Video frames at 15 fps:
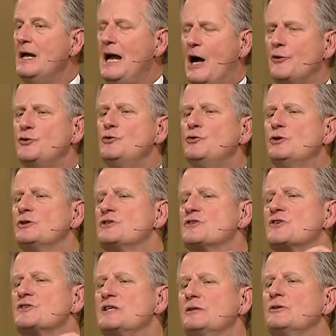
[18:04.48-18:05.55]
how you could
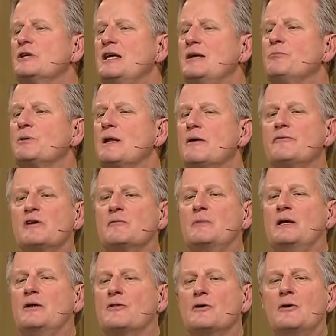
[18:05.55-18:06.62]
still keep loving
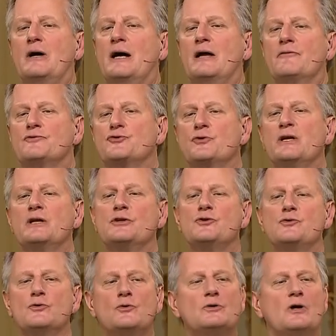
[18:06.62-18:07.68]
me though I have treated
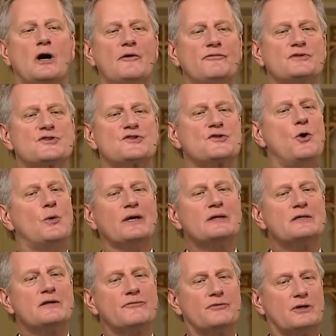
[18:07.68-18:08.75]
you often so
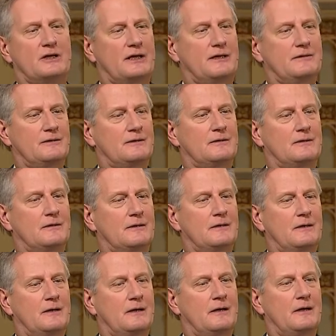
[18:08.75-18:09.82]
indifferently.
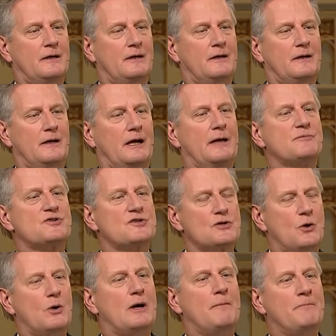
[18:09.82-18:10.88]
I'm
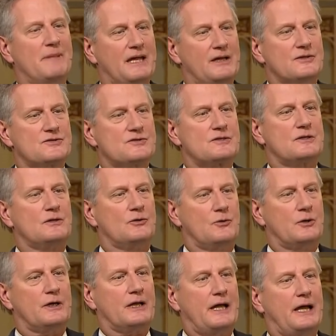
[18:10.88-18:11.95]
so amazed,
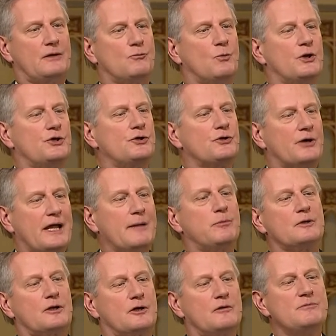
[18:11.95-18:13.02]
Lord, at what you're
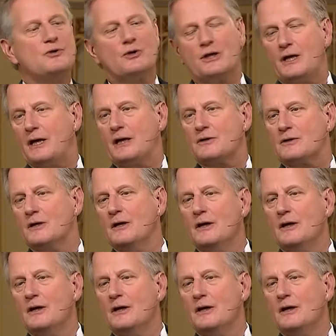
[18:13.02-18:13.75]
able to communicate